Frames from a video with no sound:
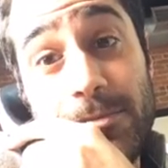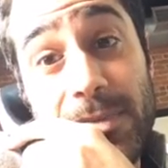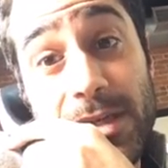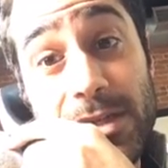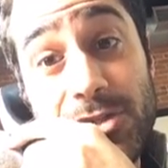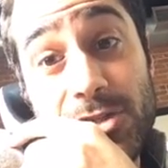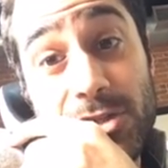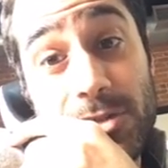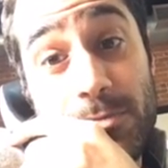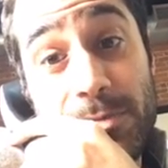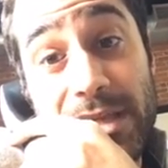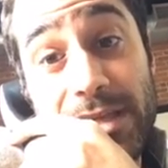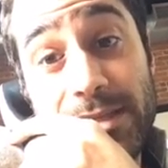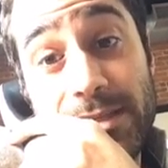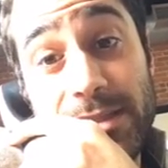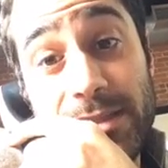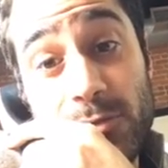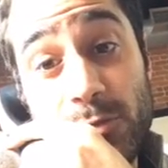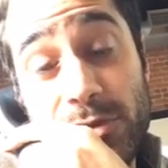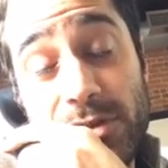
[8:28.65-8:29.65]
Is just
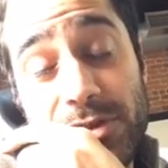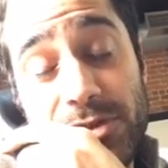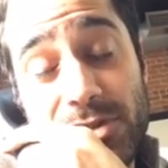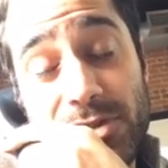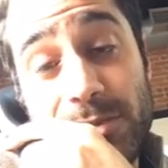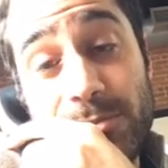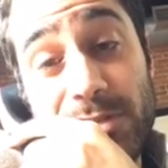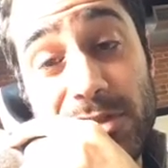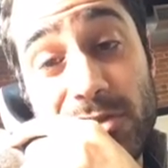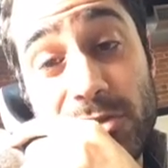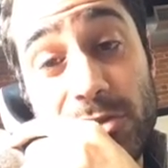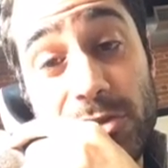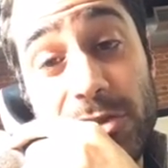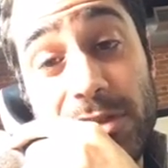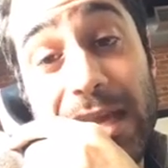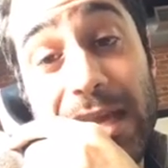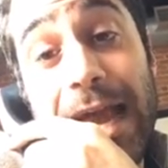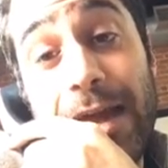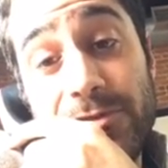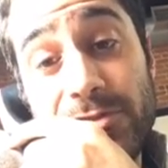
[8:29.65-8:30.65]
making it really seamless so you
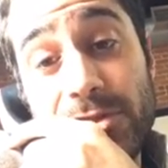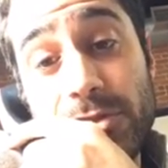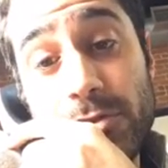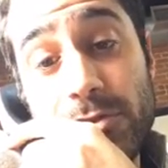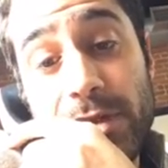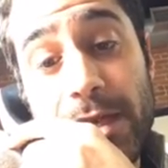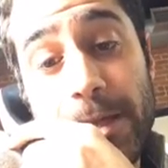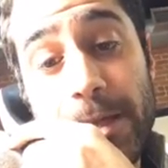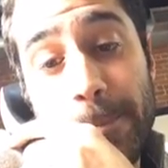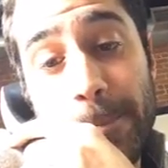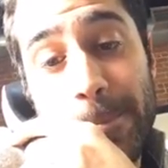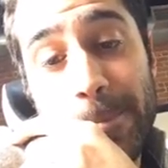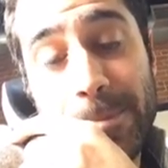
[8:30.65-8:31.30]
didn't have to do that.